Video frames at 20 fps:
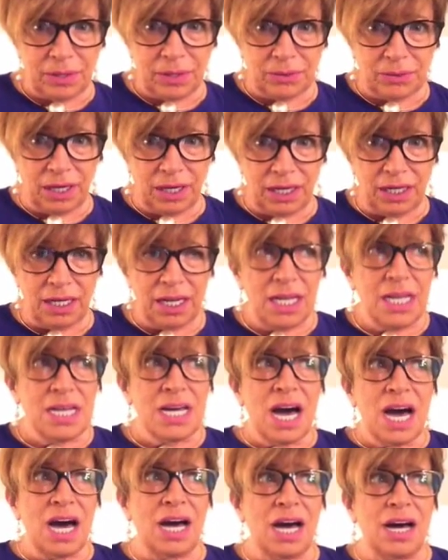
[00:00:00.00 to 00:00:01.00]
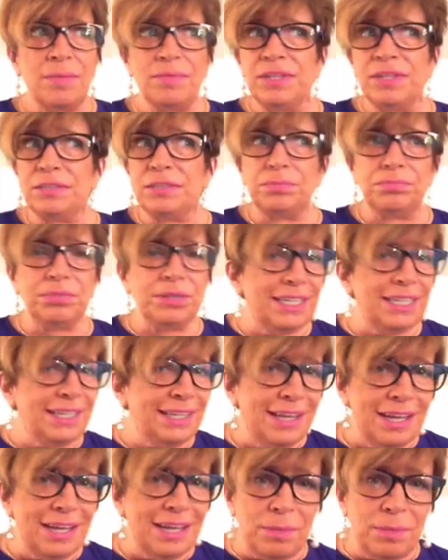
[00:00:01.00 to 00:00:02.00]
okay um, there's
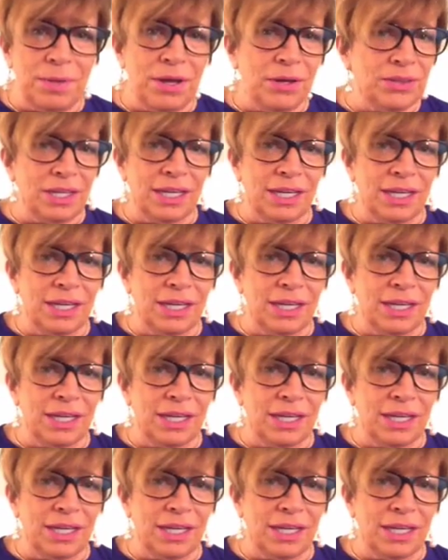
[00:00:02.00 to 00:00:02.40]
plenty of help out